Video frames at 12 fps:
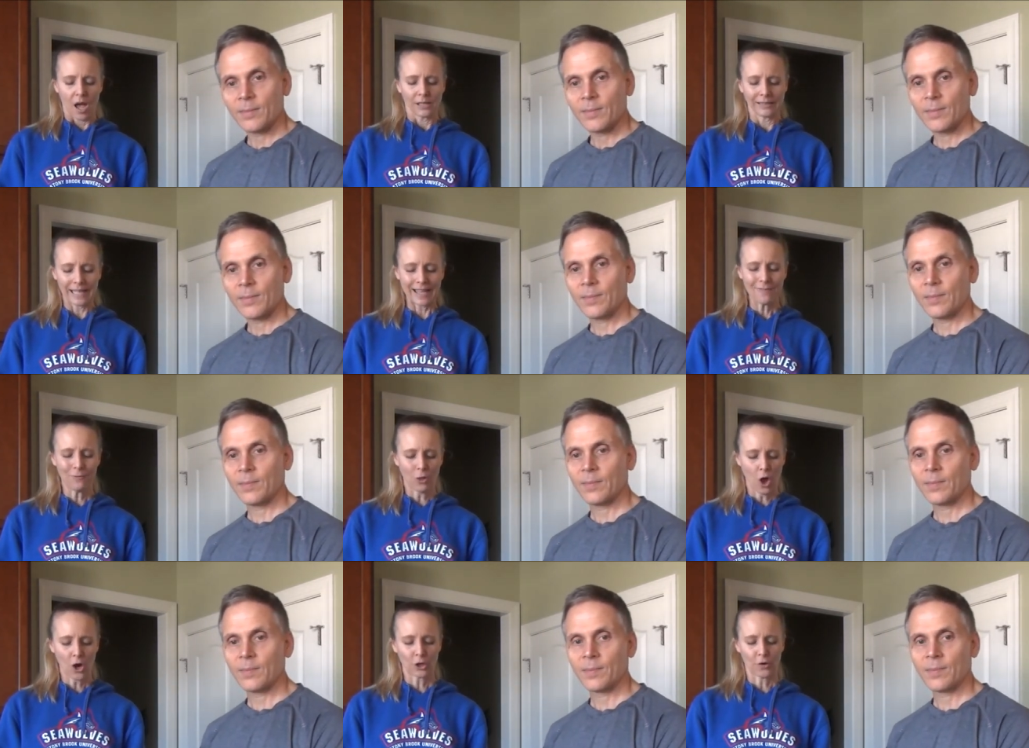Speaker 1: live
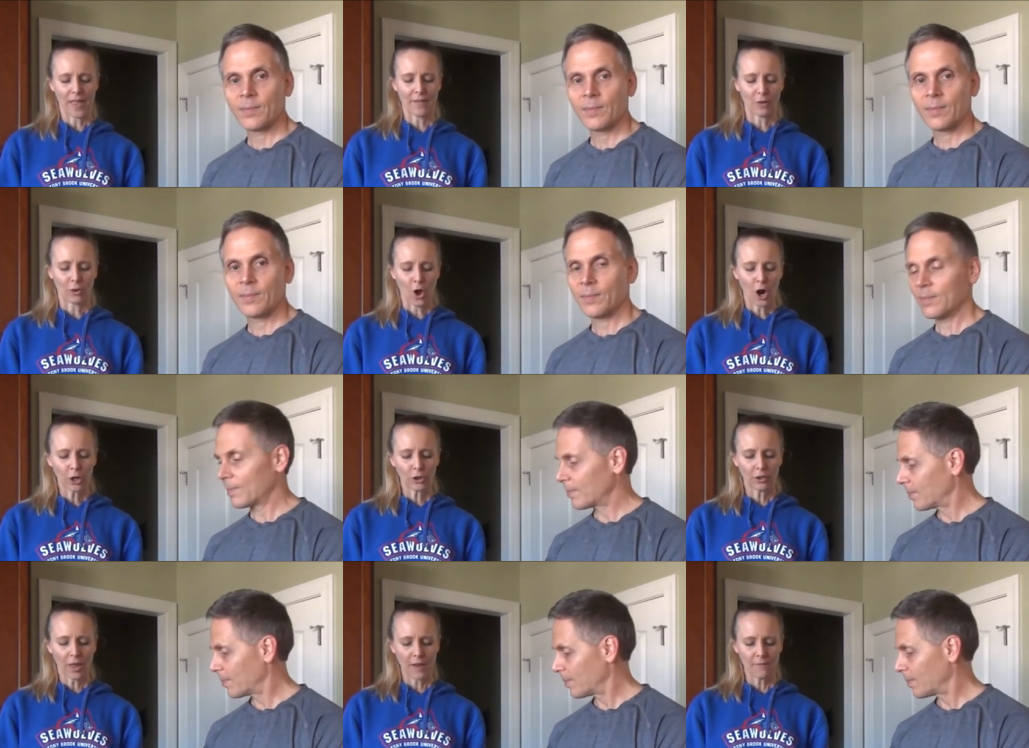longer. They have a
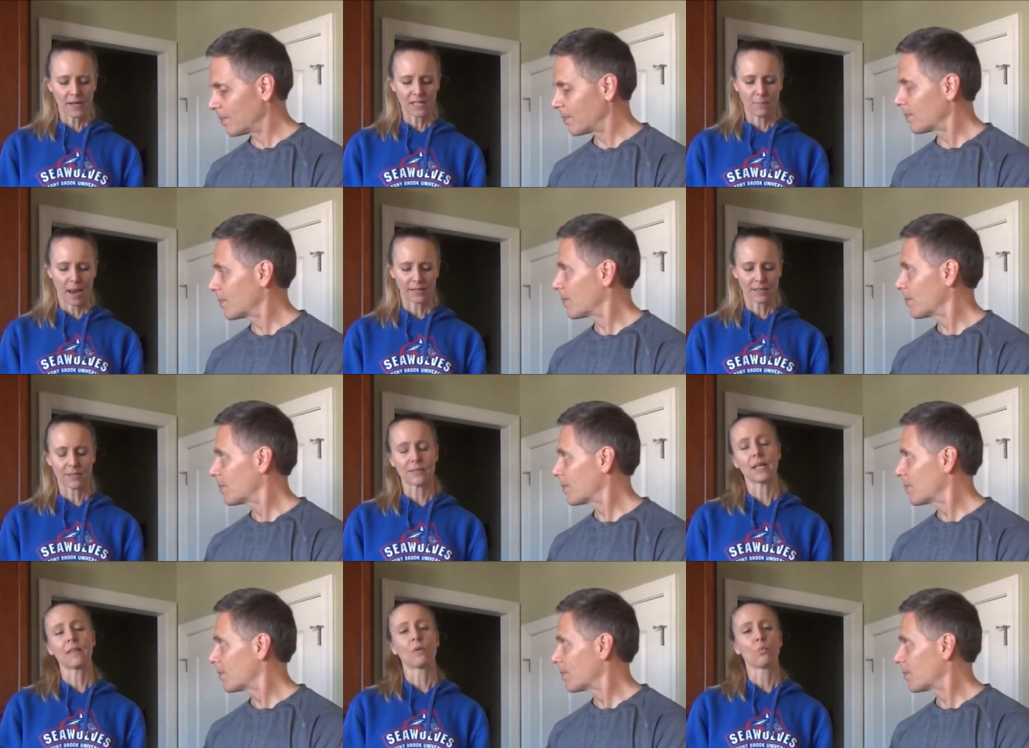longer life
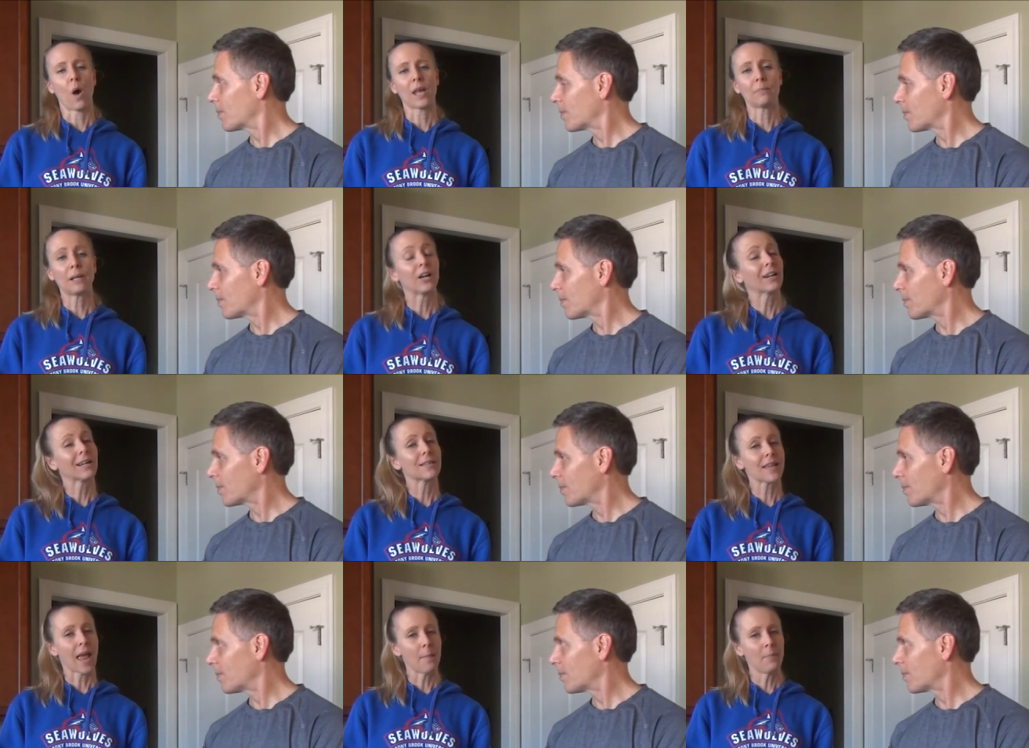expectancy than white
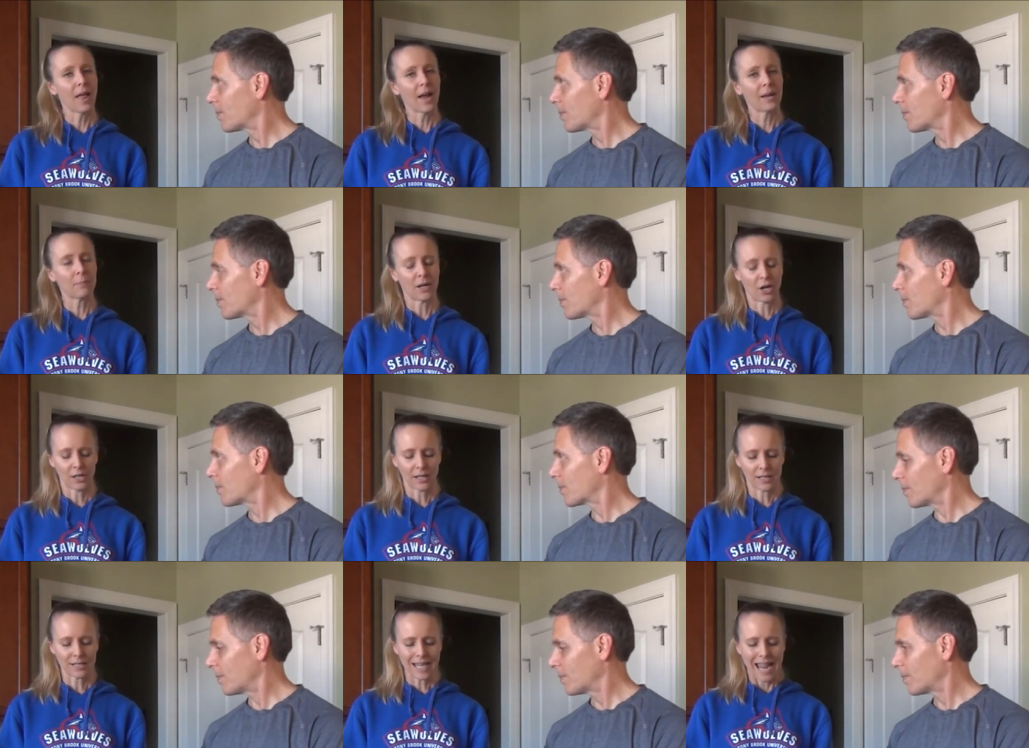Americans and black
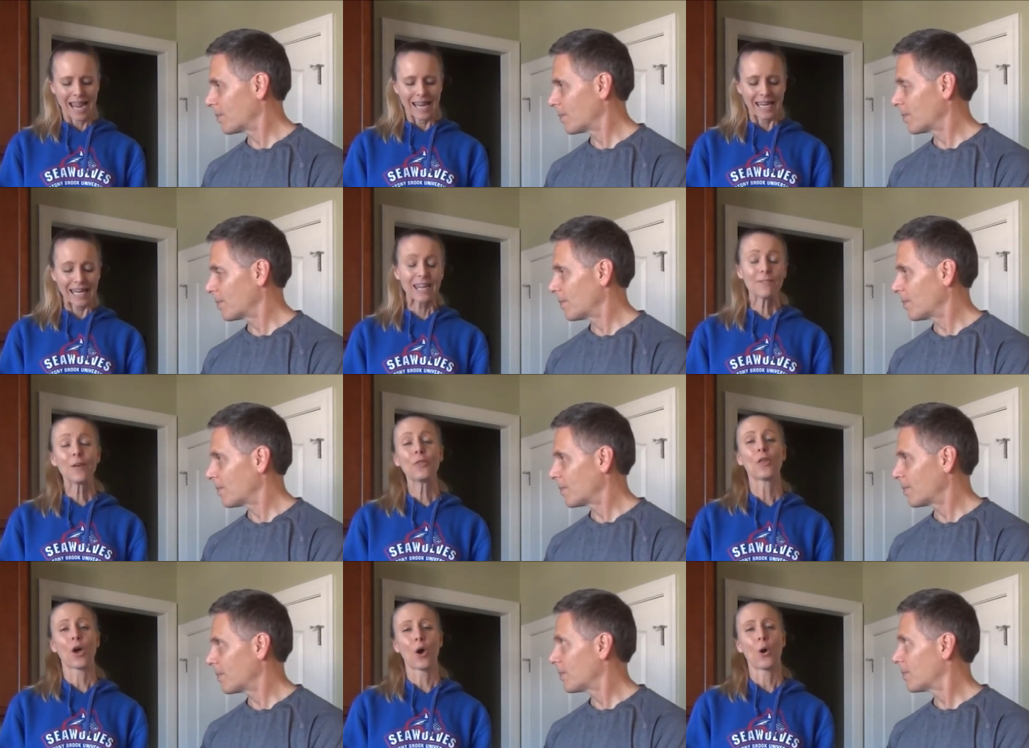Americans,
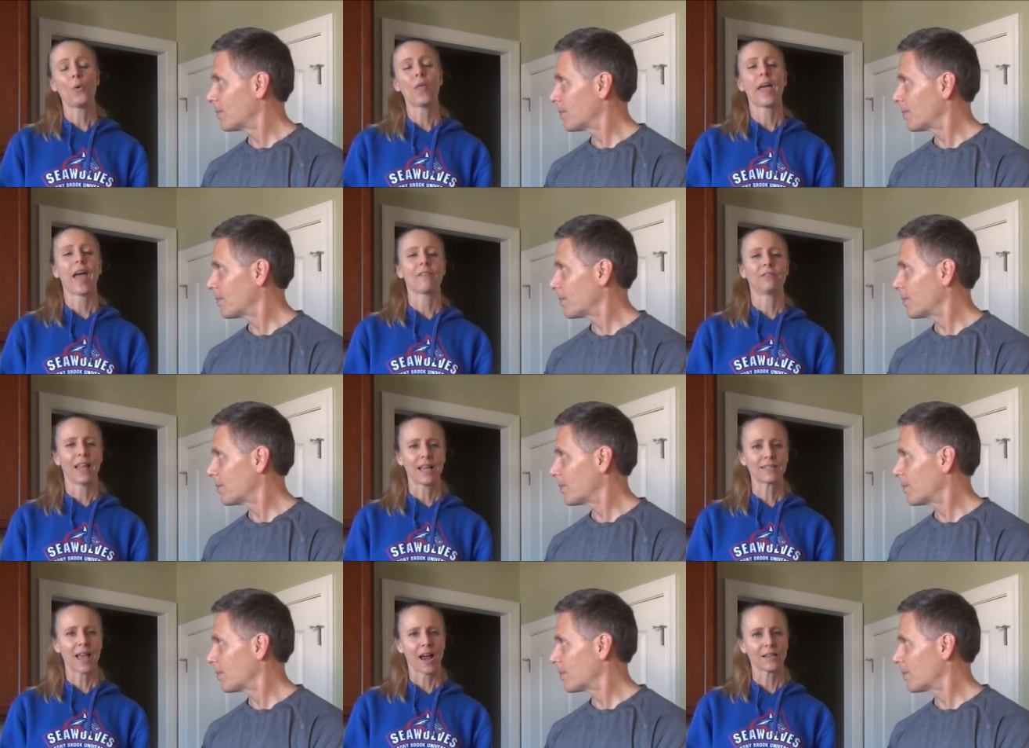even though they have
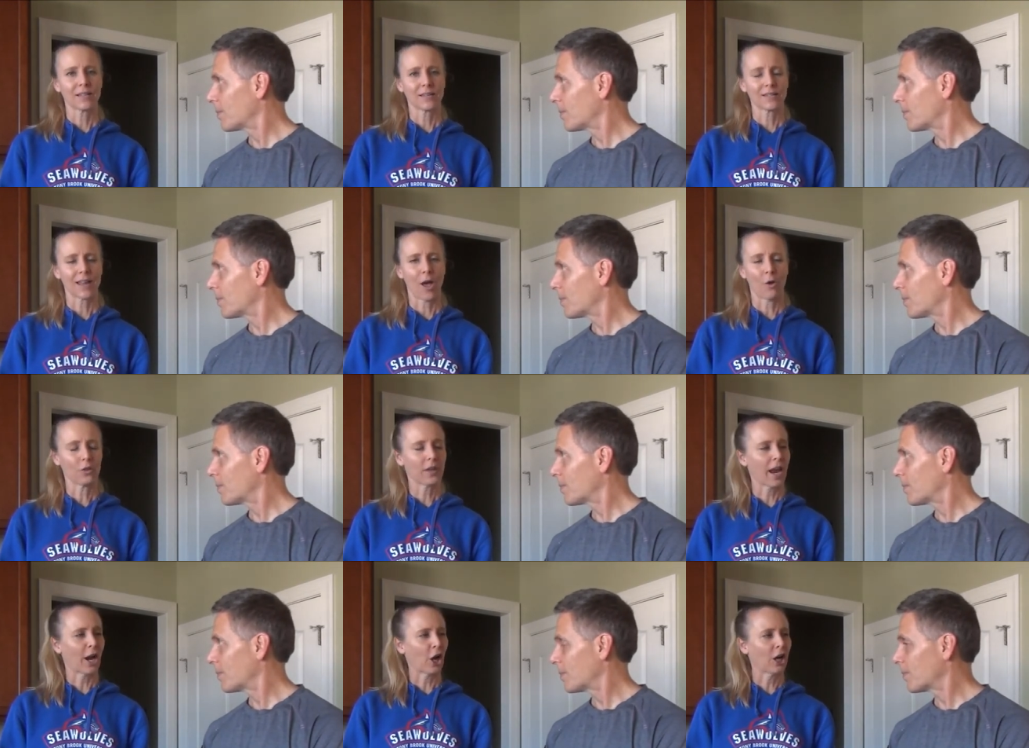less access to health
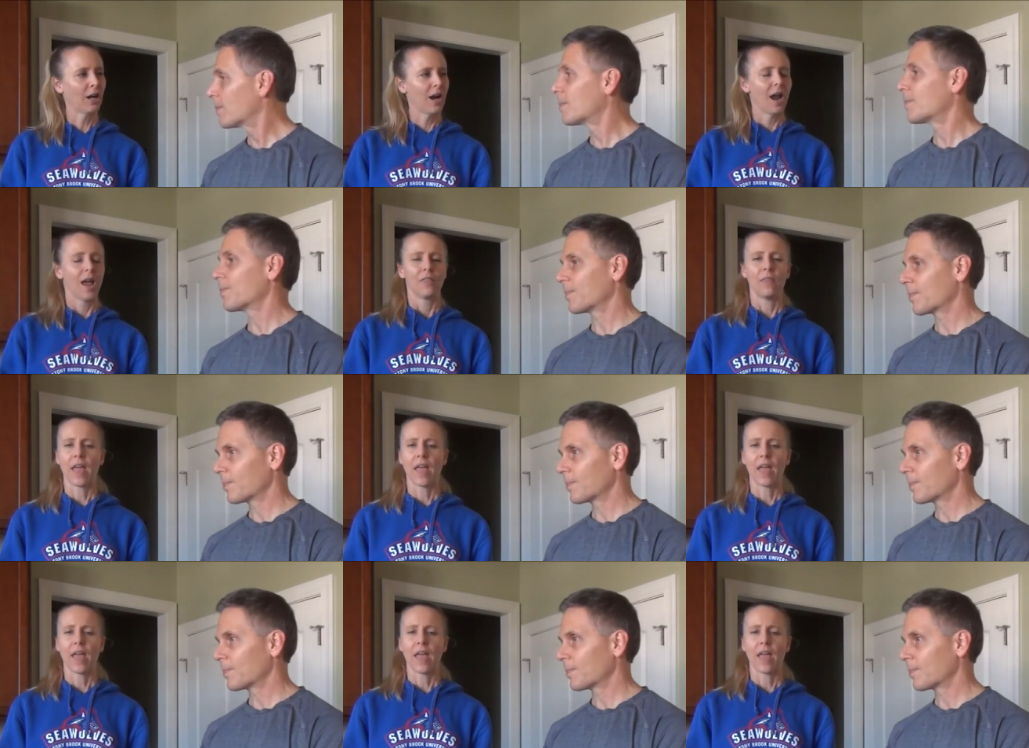care, mm-hmm.